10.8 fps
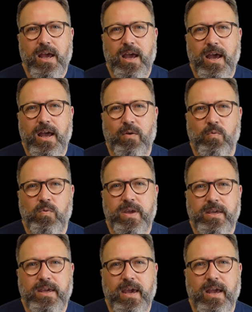And
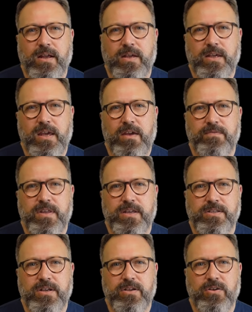we can give
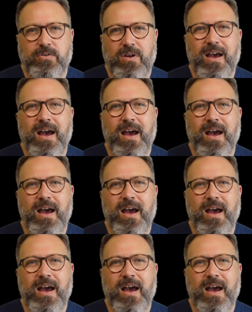this a good,